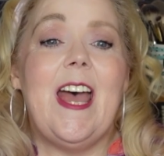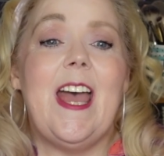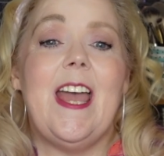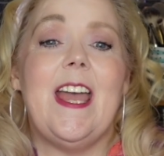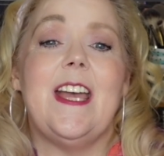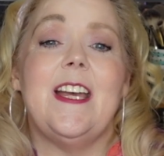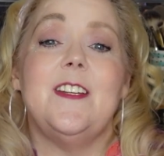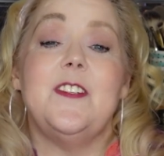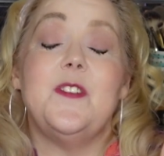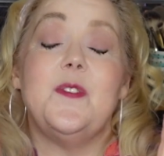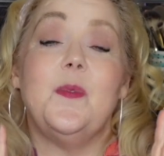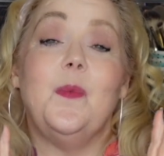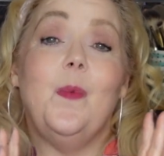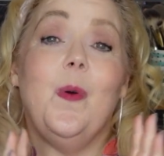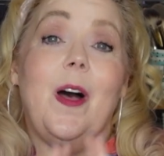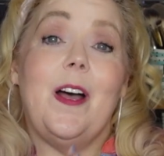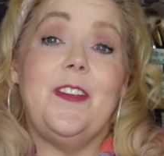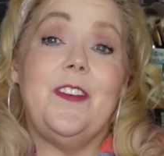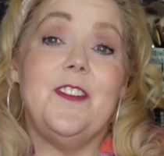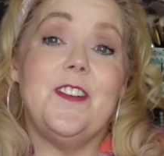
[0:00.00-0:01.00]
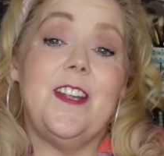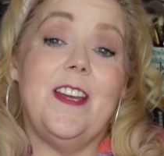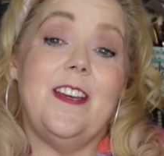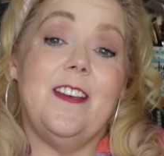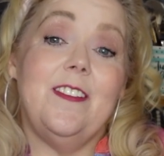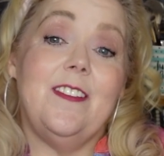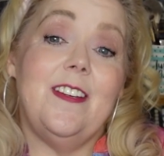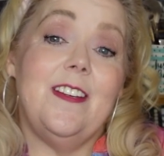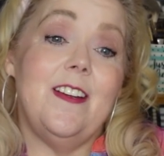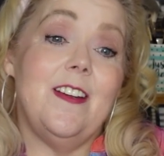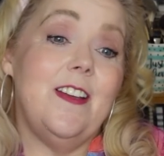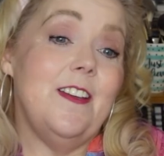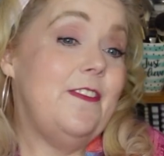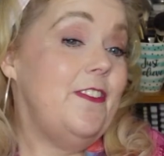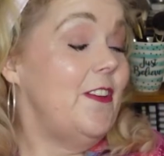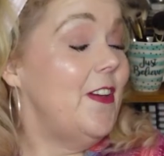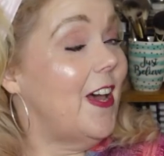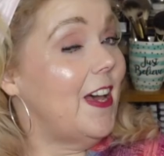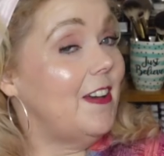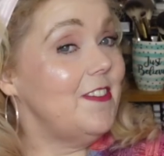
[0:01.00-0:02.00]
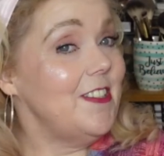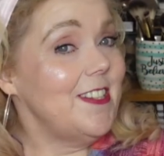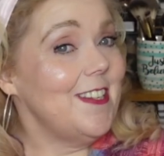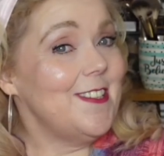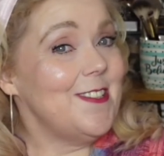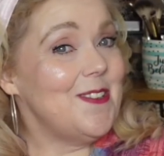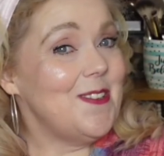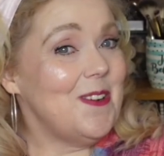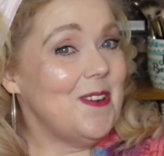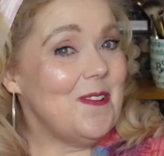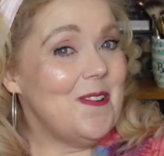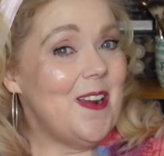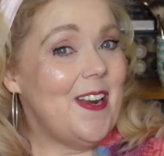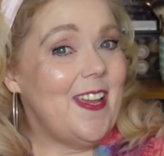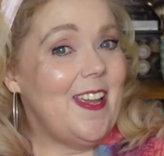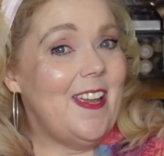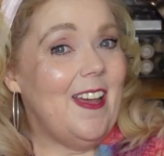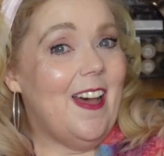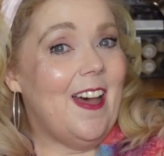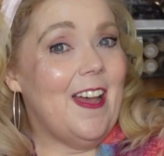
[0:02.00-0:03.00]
And while you're down there, if you haven't done so already,